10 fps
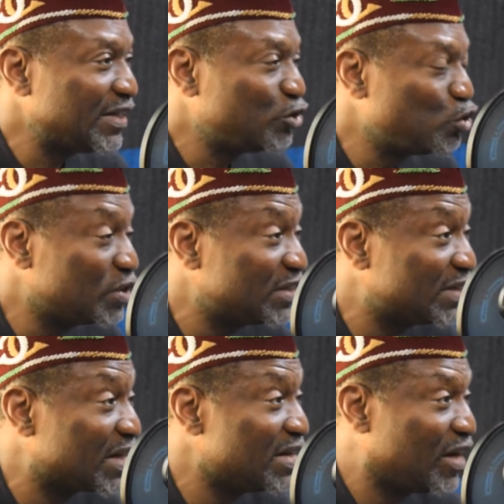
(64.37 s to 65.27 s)
it should
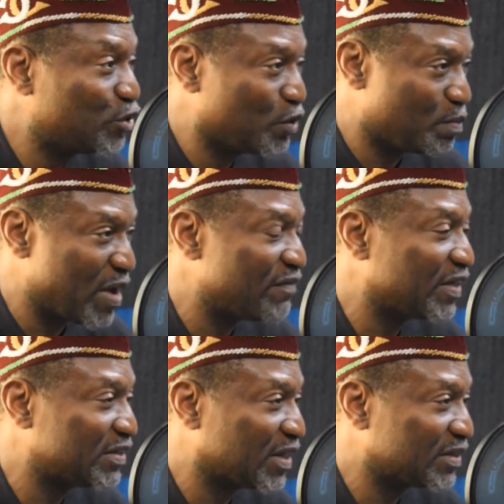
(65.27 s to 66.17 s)
signal to the
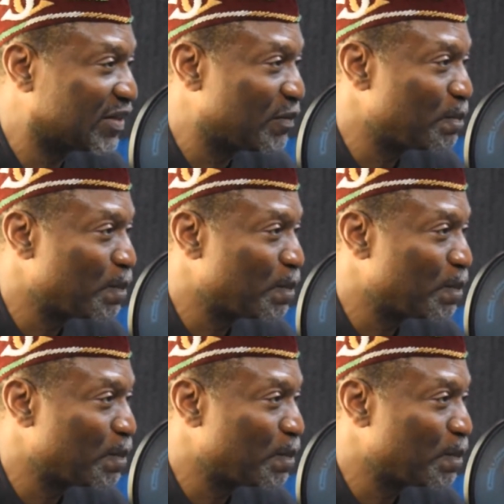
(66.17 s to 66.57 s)
private sector.